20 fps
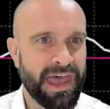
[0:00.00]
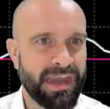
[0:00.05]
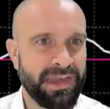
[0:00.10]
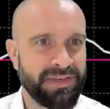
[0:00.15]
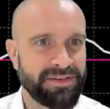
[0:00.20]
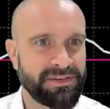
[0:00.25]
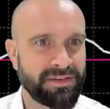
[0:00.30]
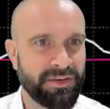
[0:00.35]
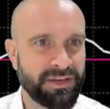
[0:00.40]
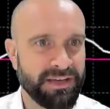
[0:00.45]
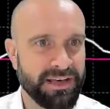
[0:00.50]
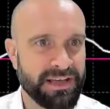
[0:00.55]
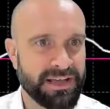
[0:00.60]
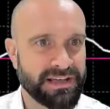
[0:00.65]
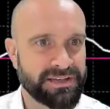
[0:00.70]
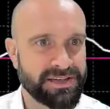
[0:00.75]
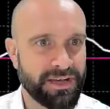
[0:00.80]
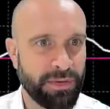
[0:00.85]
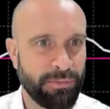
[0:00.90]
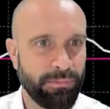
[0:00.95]
any sort of
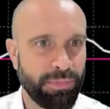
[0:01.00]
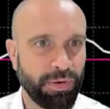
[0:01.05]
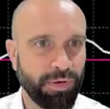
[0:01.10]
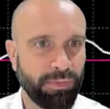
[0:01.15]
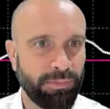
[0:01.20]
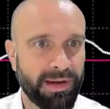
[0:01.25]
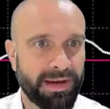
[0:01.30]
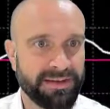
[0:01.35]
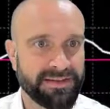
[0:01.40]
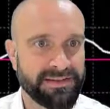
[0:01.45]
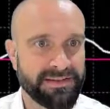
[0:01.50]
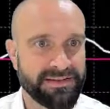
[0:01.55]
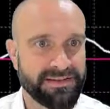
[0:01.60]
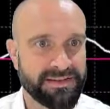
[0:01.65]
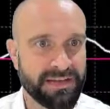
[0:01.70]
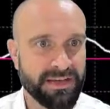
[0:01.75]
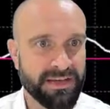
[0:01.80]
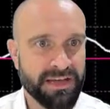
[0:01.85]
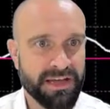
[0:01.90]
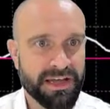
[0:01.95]
near-term pullbacks
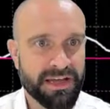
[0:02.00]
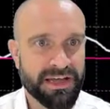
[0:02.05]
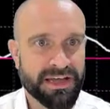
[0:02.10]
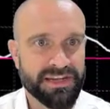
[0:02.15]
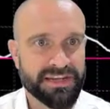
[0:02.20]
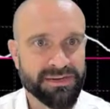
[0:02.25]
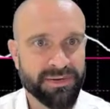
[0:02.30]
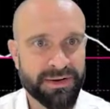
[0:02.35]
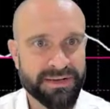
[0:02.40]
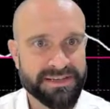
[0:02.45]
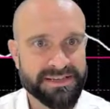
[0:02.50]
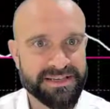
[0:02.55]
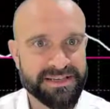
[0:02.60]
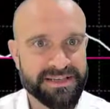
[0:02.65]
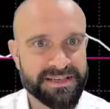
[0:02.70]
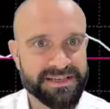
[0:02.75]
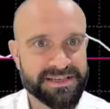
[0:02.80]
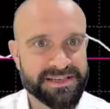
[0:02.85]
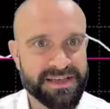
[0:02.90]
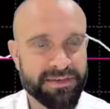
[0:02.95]
into
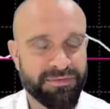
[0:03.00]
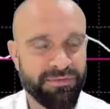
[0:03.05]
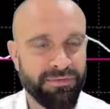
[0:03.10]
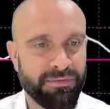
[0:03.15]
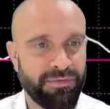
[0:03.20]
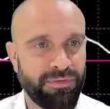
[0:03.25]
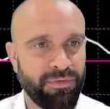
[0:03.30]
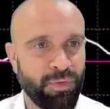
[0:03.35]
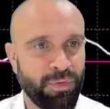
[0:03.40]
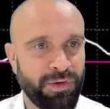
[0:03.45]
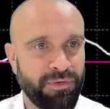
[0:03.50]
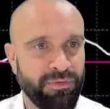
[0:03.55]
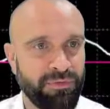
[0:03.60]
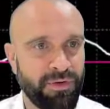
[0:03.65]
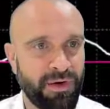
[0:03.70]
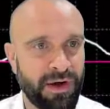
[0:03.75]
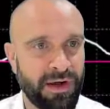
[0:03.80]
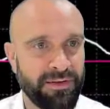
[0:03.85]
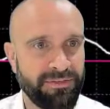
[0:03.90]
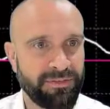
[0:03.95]
27.45,
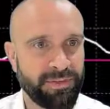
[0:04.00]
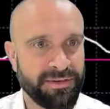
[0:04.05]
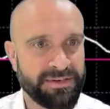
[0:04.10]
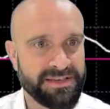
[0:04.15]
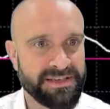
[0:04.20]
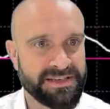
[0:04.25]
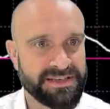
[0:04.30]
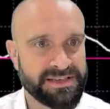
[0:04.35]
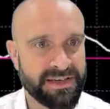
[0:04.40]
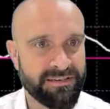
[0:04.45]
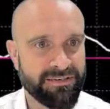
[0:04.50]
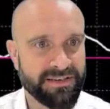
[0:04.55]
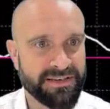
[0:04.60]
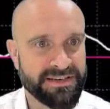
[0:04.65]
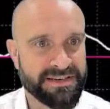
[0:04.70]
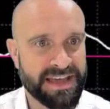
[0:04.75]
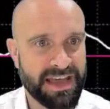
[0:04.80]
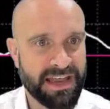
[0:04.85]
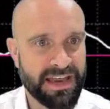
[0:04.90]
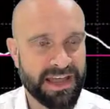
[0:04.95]

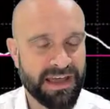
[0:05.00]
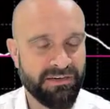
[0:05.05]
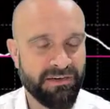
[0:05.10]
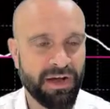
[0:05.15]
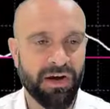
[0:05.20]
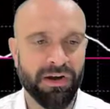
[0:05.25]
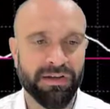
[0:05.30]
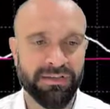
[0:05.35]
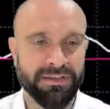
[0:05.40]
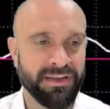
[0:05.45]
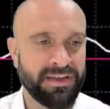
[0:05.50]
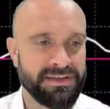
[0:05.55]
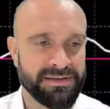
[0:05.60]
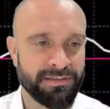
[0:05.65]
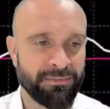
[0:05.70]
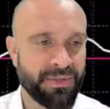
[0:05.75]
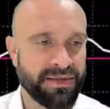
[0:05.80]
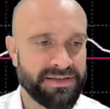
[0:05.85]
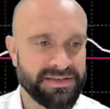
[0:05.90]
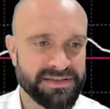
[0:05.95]
27.10 area, I think is
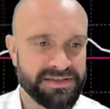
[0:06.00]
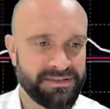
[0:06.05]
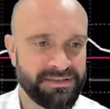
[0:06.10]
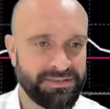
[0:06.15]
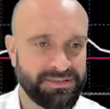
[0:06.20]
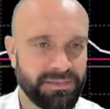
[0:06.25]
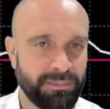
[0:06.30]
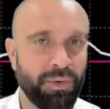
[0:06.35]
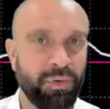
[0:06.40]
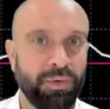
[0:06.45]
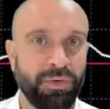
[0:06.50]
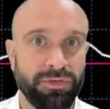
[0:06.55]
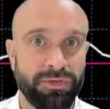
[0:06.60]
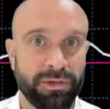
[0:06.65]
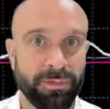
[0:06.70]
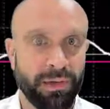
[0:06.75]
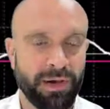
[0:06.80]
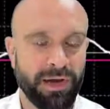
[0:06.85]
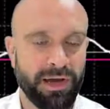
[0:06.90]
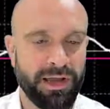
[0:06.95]
a basis of support to
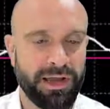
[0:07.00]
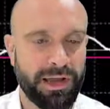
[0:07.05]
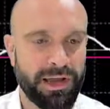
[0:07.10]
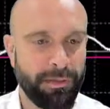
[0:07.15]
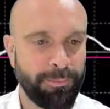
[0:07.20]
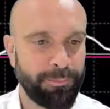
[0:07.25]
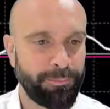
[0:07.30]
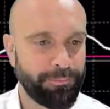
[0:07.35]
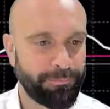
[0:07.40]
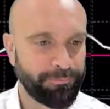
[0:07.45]
buy now.